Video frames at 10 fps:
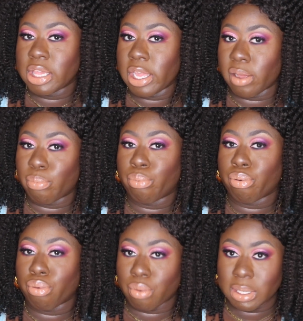they're
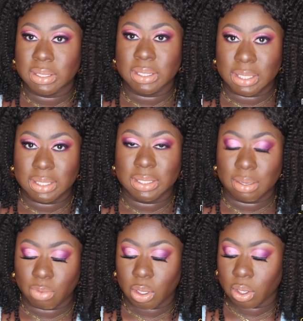pretty
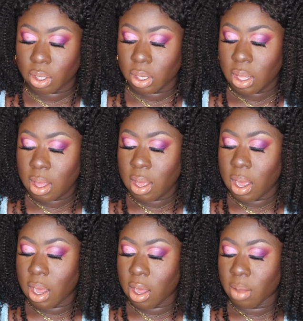similar.
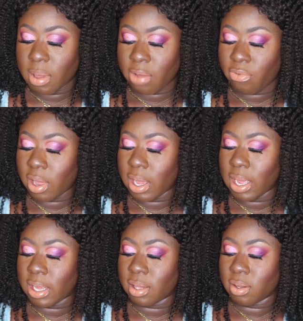I feel
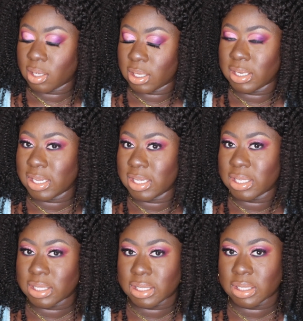like
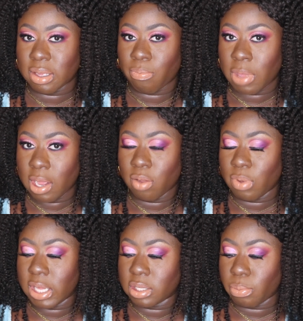this P.
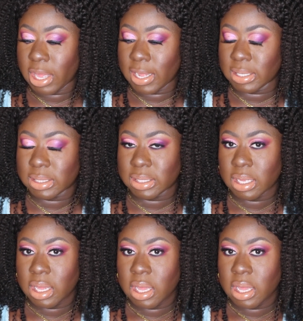Louise base,